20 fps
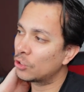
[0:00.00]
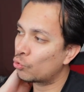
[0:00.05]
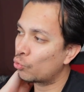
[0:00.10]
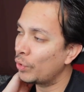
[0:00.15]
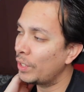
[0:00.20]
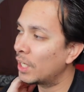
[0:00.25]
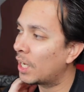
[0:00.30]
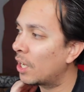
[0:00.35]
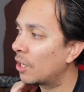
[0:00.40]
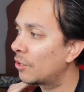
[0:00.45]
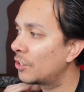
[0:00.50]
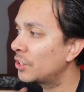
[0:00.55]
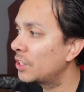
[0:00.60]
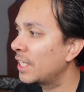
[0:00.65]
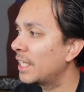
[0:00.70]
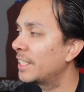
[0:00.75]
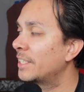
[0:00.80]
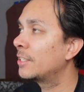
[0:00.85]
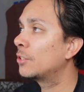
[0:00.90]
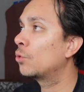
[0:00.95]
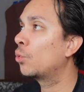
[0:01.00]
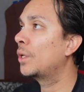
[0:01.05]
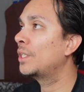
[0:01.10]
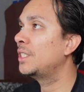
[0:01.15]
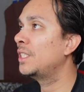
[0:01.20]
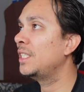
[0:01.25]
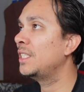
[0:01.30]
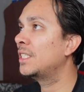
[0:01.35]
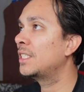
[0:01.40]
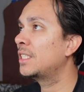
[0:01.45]

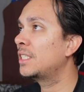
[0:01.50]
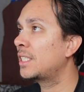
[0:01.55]
$3.20